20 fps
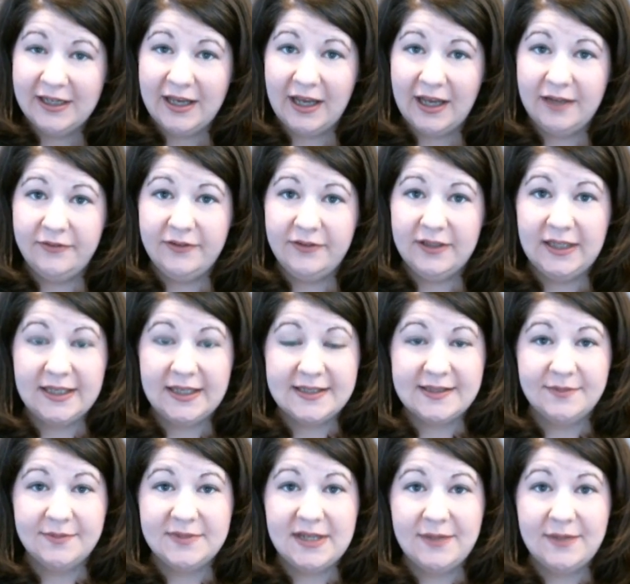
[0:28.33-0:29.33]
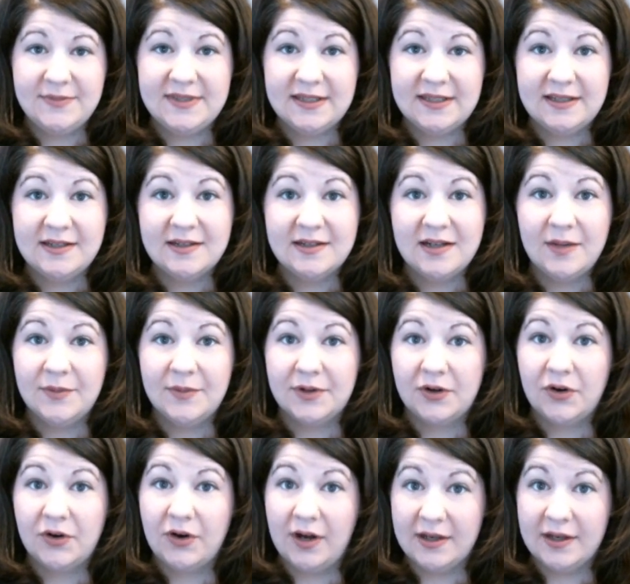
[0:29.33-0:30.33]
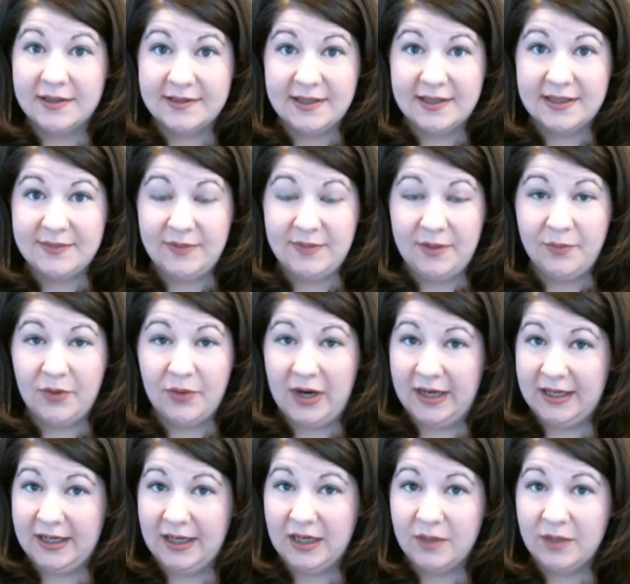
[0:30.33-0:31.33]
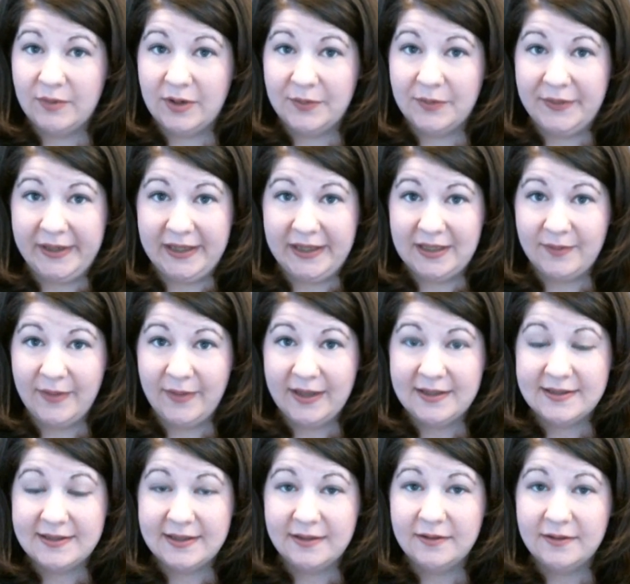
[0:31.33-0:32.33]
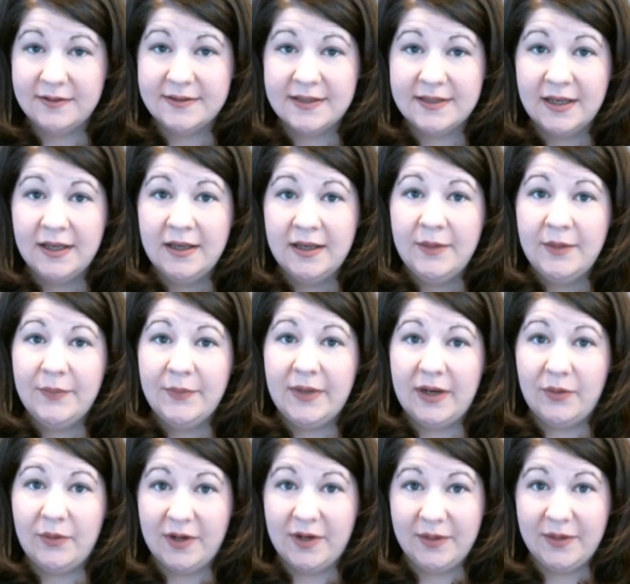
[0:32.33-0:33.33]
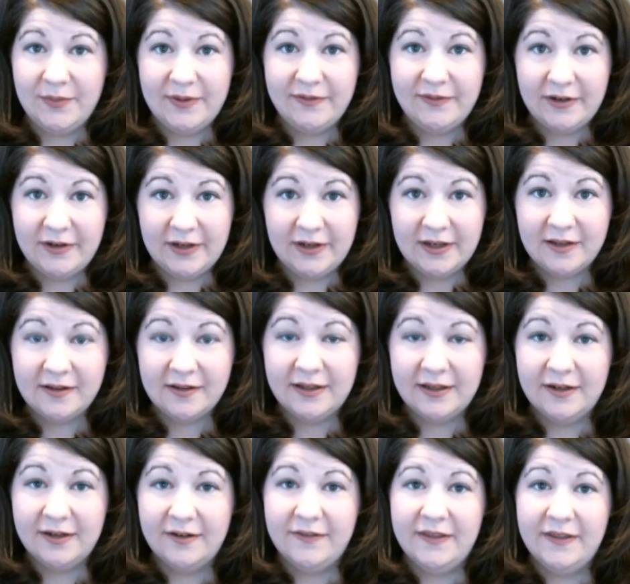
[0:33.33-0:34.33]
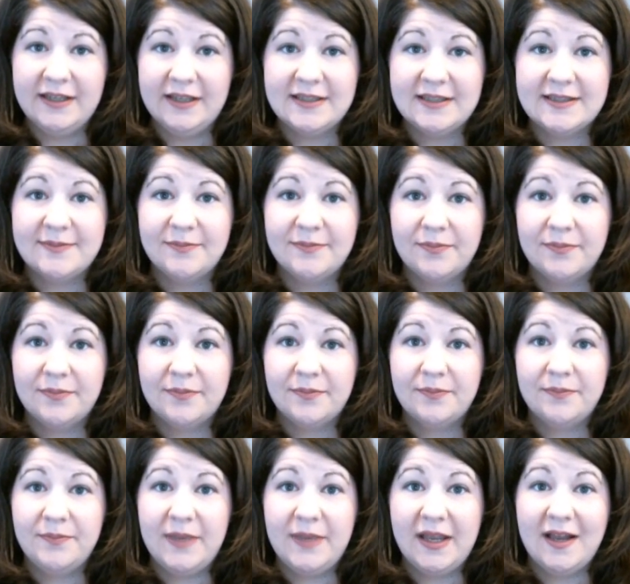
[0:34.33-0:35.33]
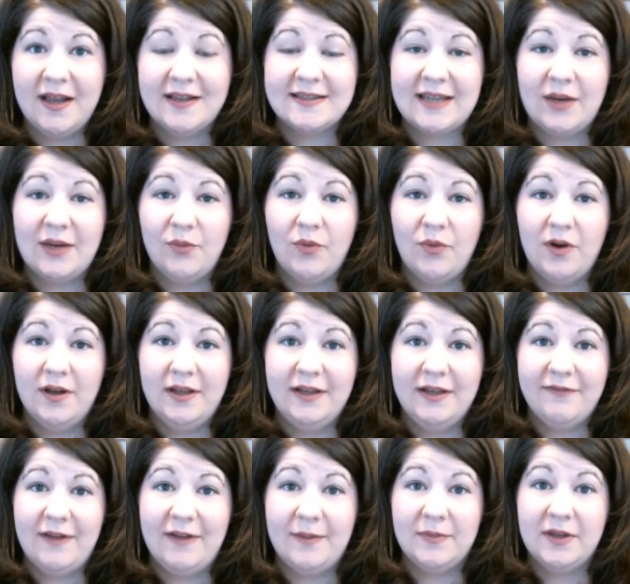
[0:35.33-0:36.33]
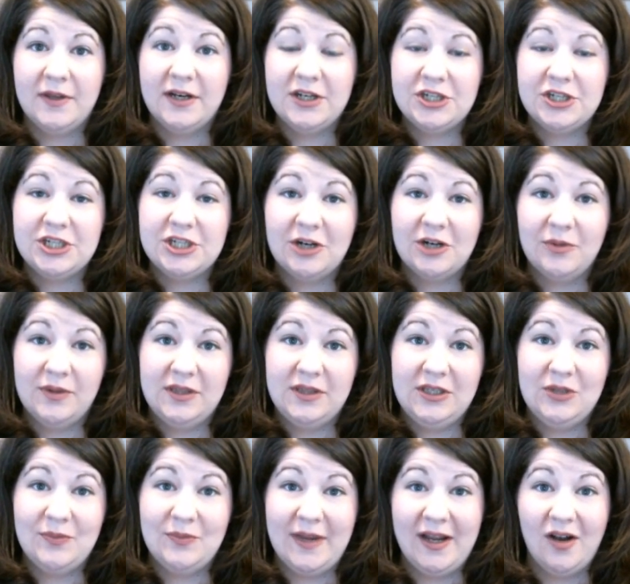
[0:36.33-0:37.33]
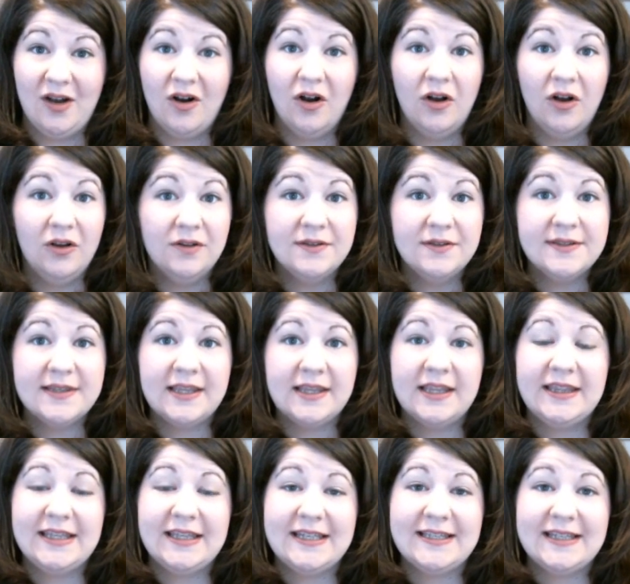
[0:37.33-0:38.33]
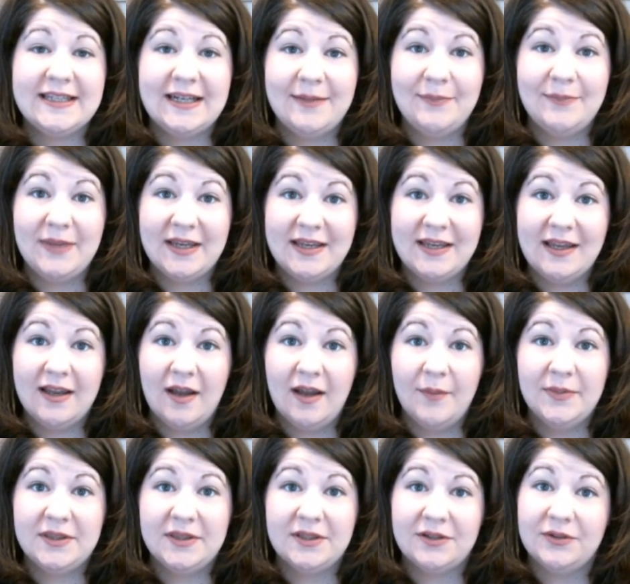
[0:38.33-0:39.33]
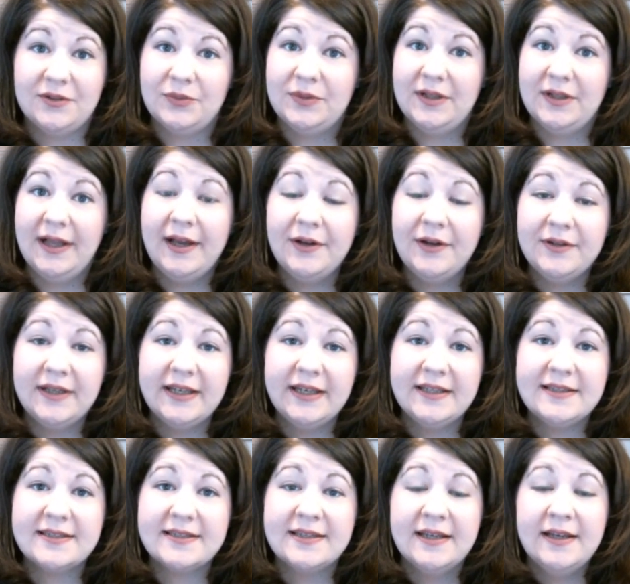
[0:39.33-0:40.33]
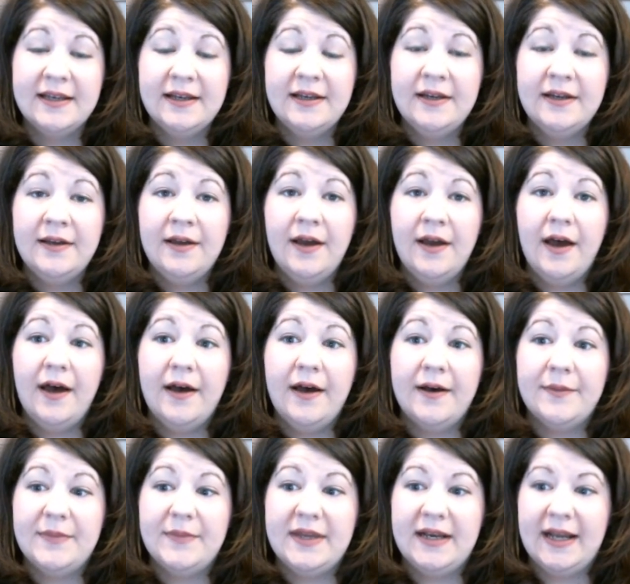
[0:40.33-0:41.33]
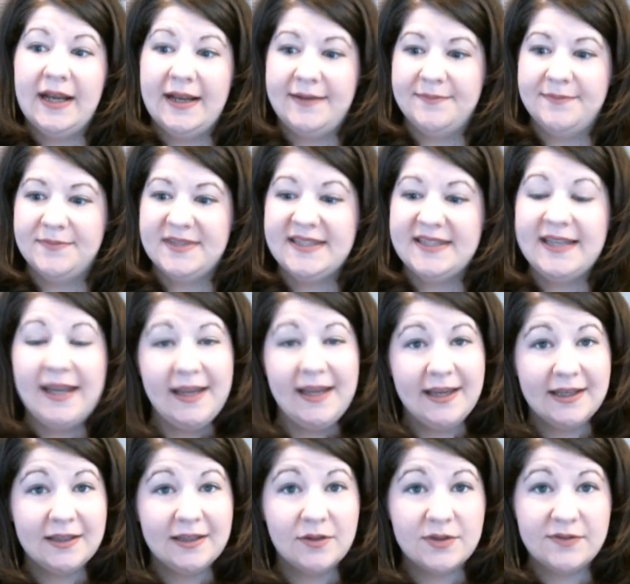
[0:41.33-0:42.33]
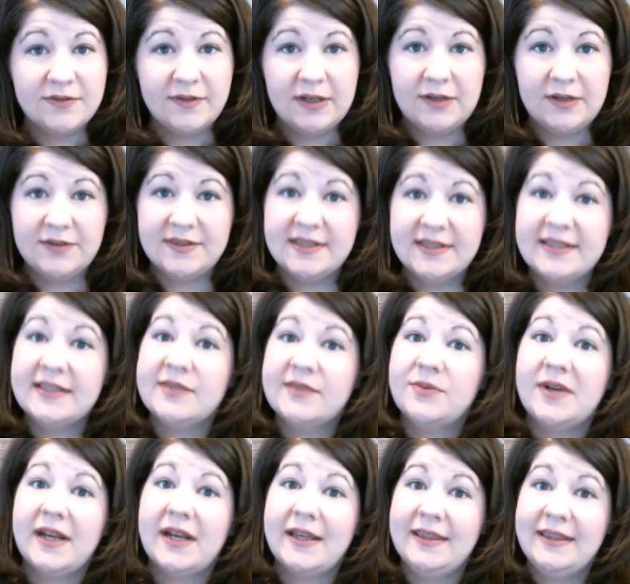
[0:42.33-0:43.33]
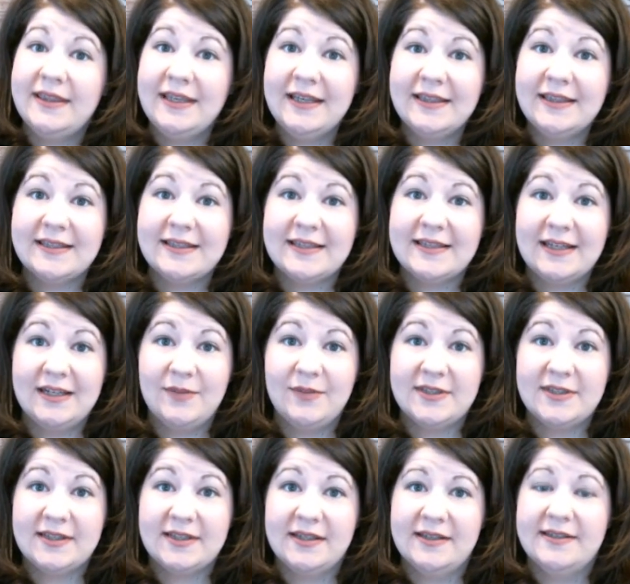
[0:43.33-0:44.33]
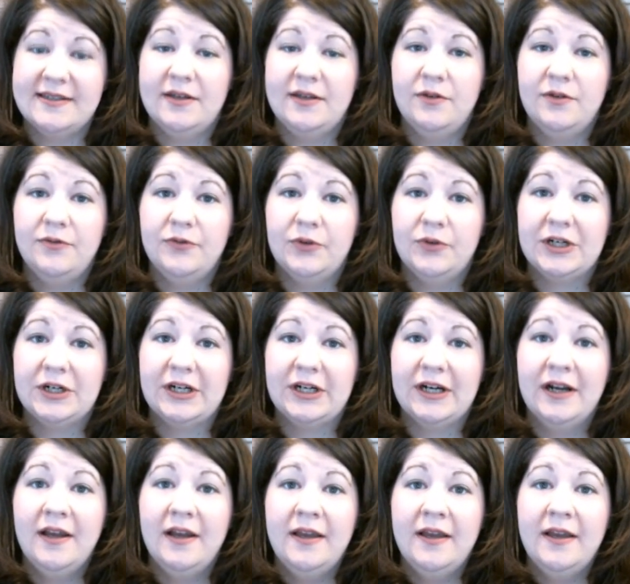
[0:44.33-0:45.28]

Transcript: I feel like sometimes it can come across as me bragging about my eBay sales, but I want to be very clear that it's because I want, if I'm going to share with you my hauls and things that I'm picking up at the Goodwill outlets, um, and I'm saying in those videos, this is what I think this item is going to sell for.